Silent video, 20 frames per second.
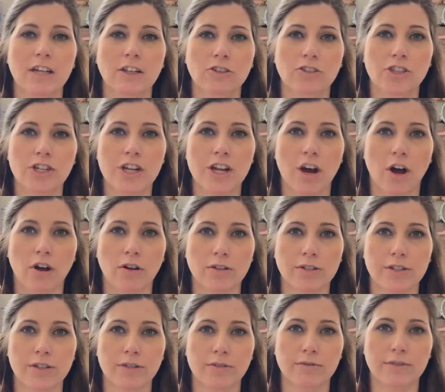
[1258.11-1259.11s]
She
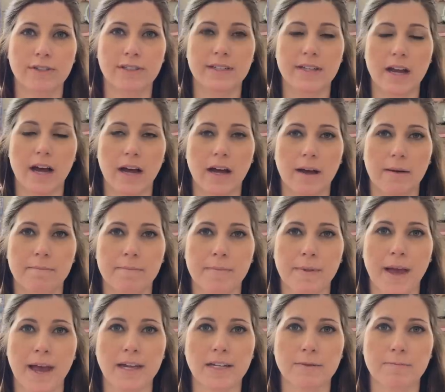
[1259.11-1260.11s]
also um,
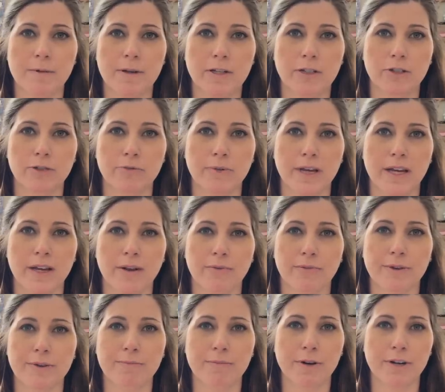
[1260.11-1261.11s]
has been doing
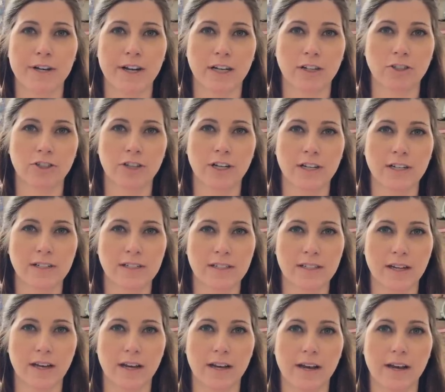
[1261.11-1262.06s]
reproductions,